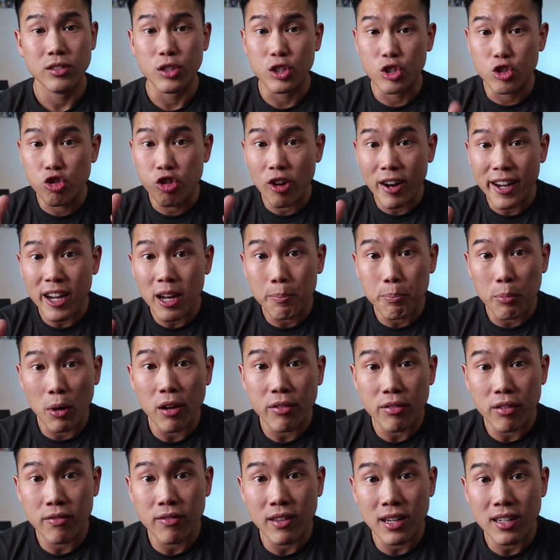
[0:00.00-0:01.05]
So try out
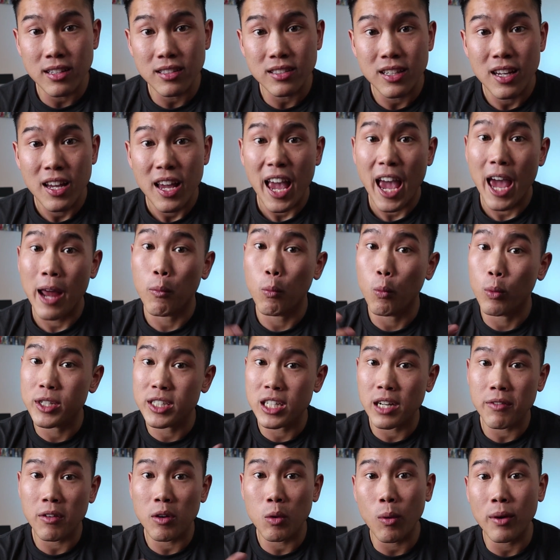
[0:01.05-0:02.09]
both of these, and
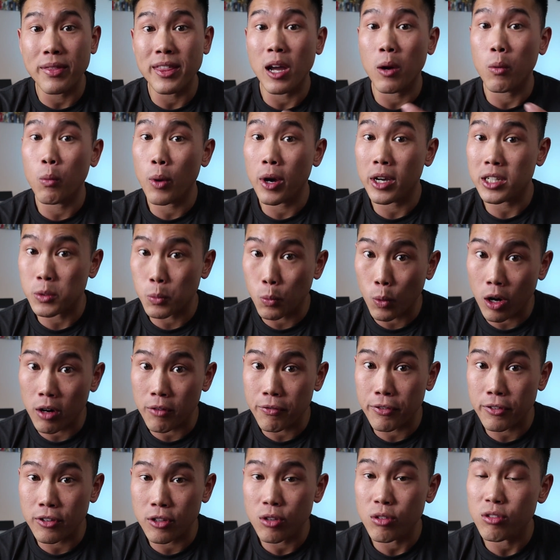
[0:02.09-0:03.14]
whichever one that works well
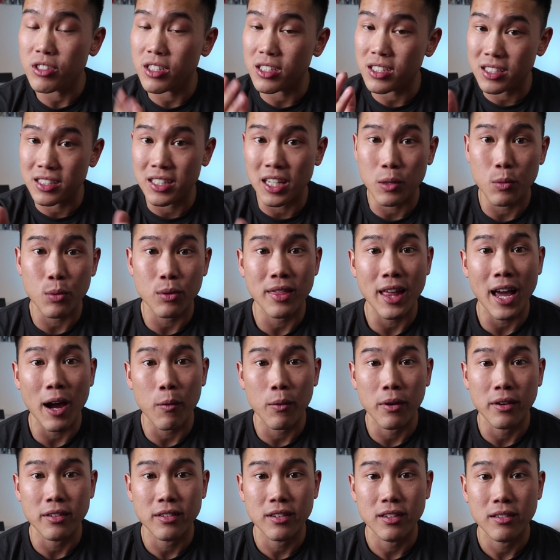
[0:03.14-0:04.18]
for you, just stick with
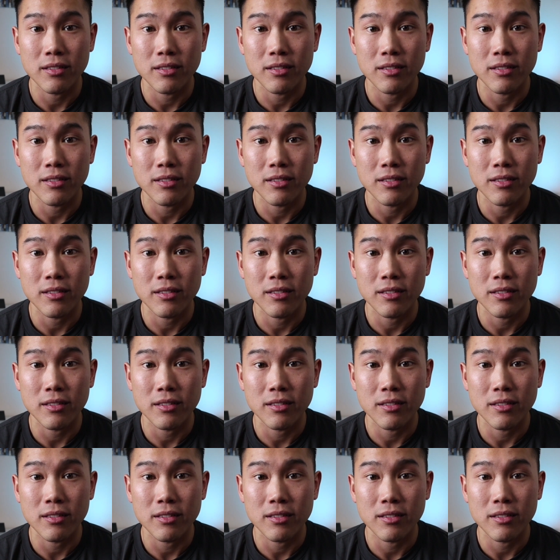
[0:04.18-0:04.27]
that one.